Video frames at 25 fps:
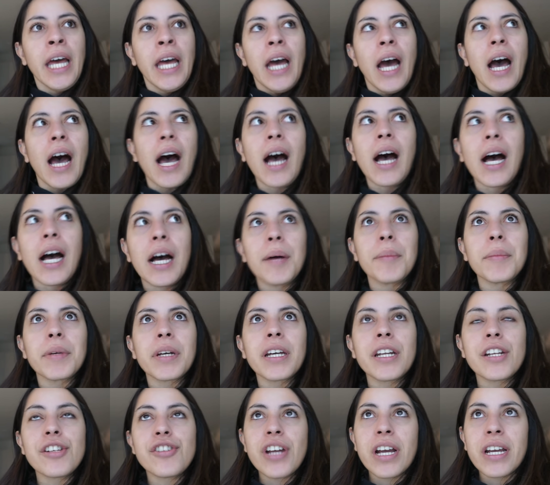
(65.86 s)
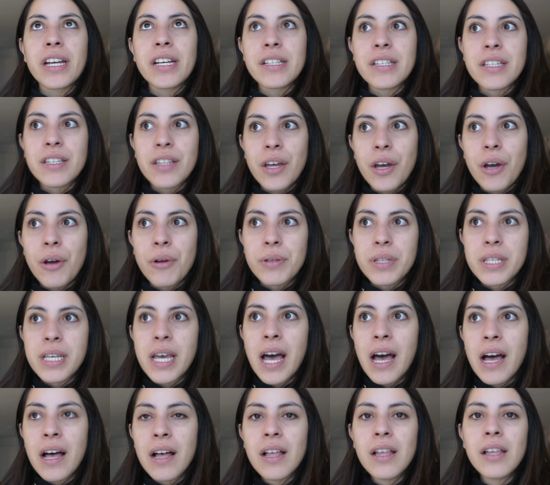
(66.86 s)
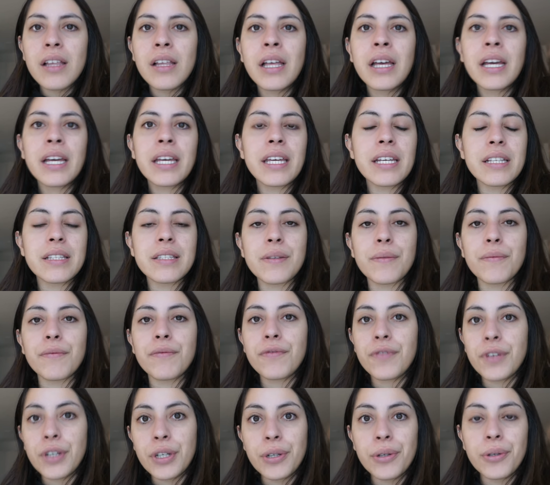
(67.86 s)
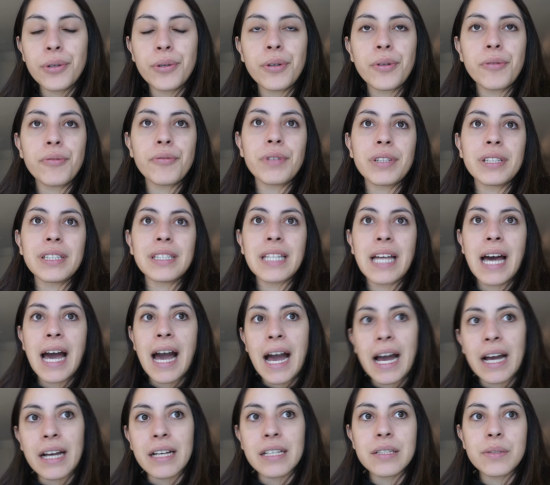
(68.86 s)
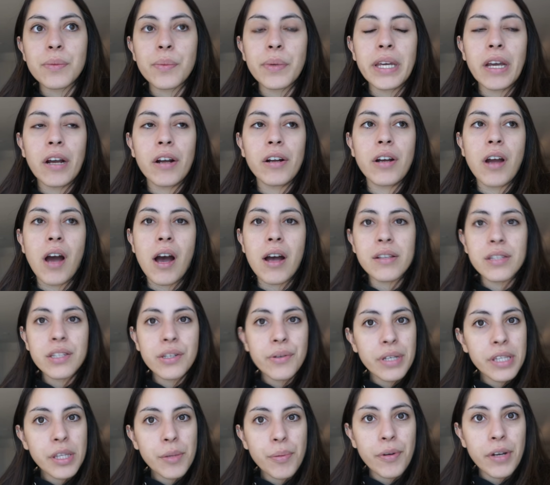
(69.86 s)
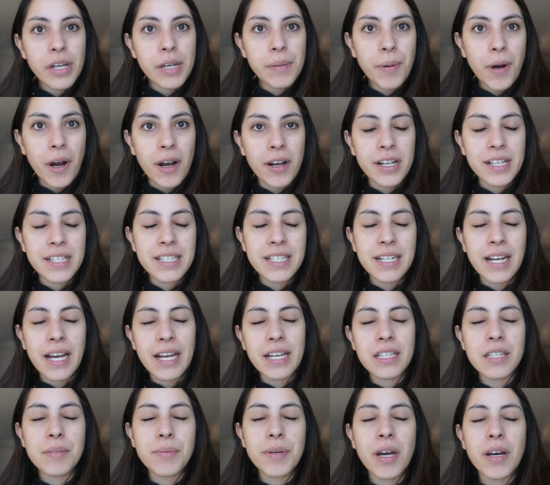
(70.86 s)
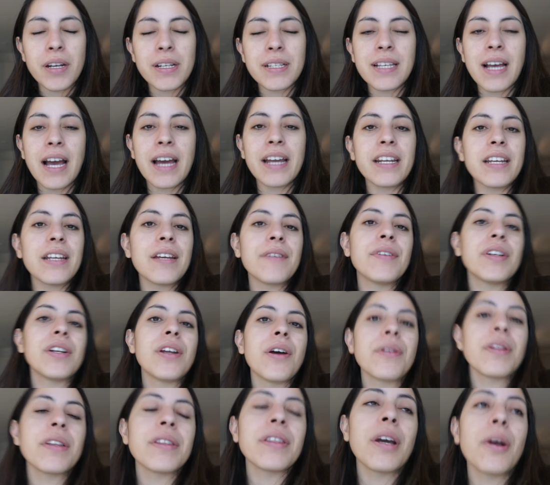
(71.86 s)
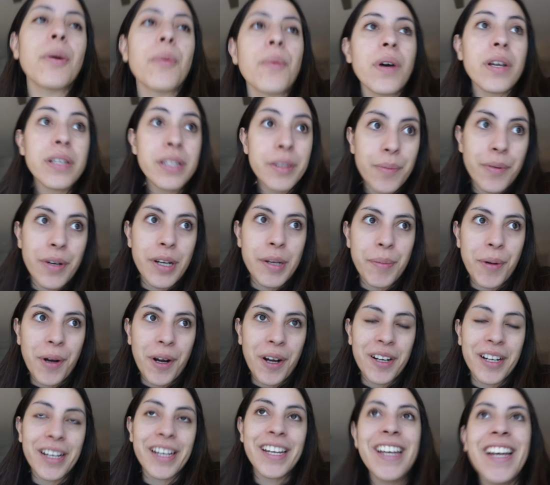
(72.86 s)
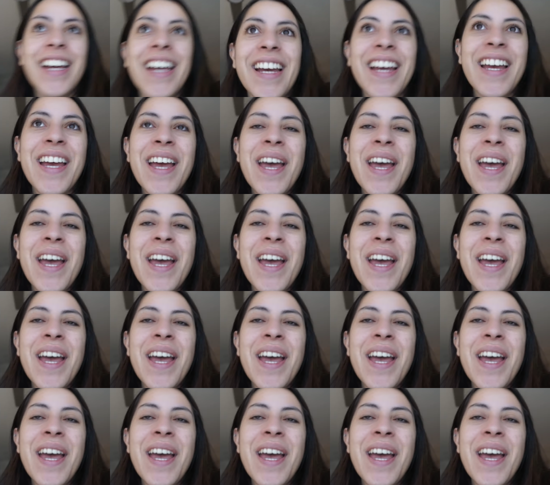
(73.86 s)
I'm um, gonna check into the hotel, get some food, relax. We are not doing the pre-party tonight. To be honest, I didn't even know that there was a pre-party.